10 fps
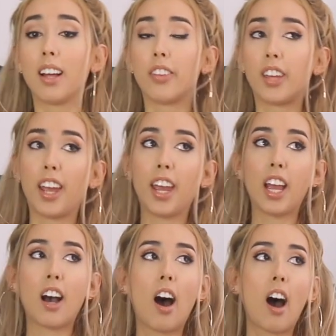
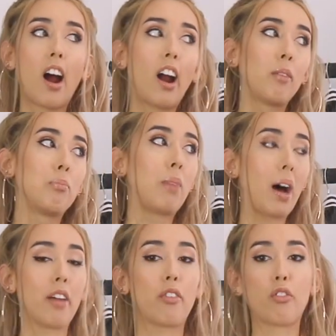They are
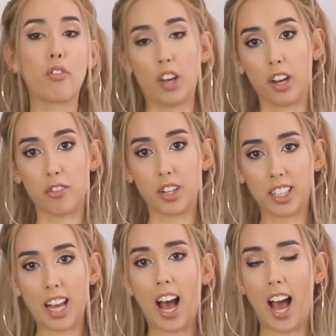my
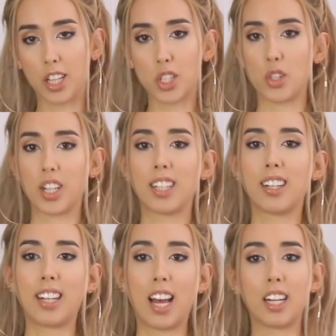favorite high
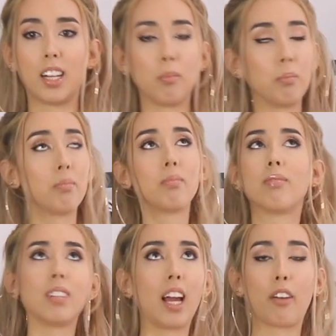street denim,
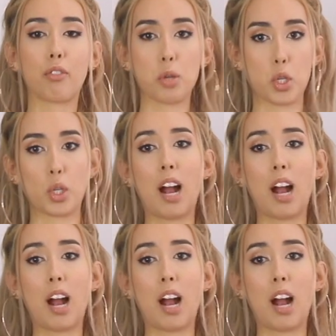like for sure.